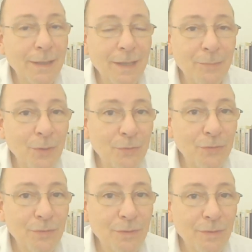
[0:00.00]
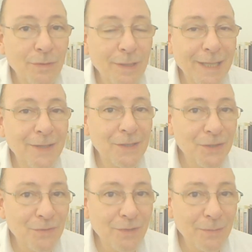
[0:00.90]
I'm not at
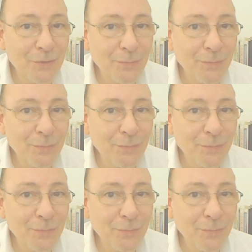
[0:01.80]
extremes